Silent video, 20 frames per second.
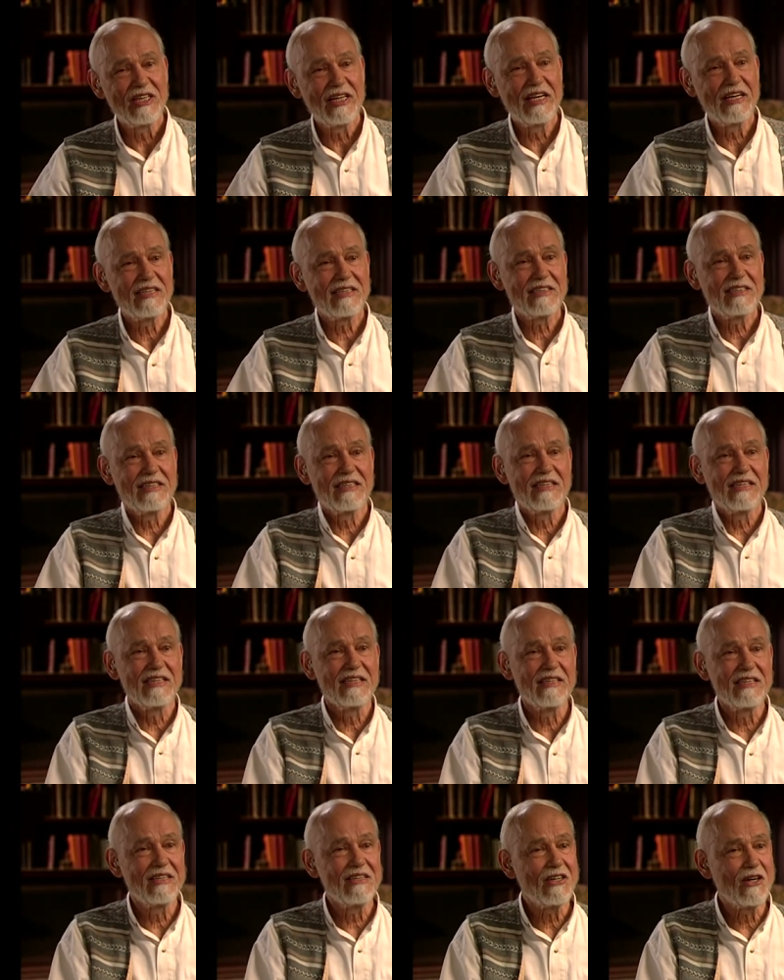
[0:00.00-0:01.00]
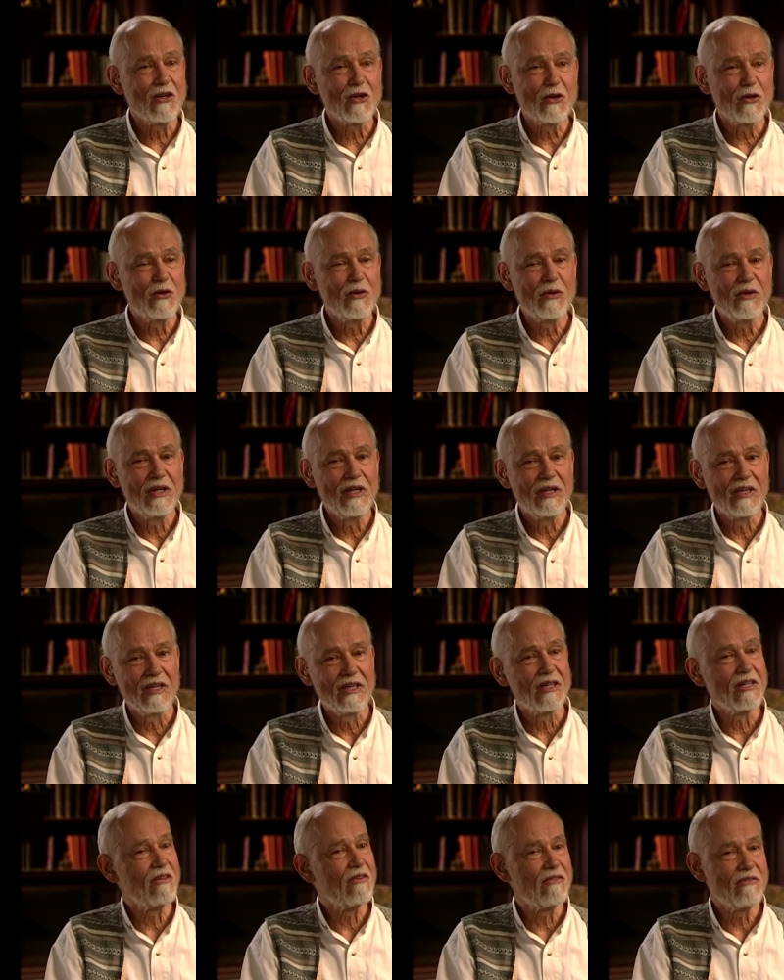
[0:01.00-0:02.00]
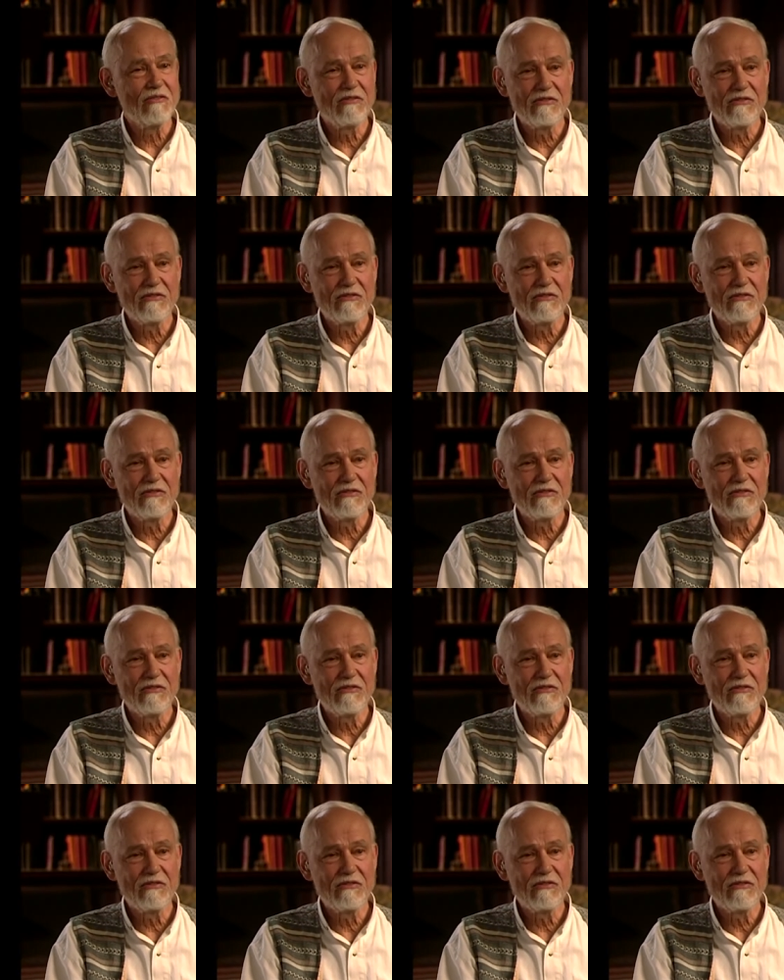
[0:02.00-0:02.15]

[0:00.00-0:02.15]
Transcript: that uh, are uh,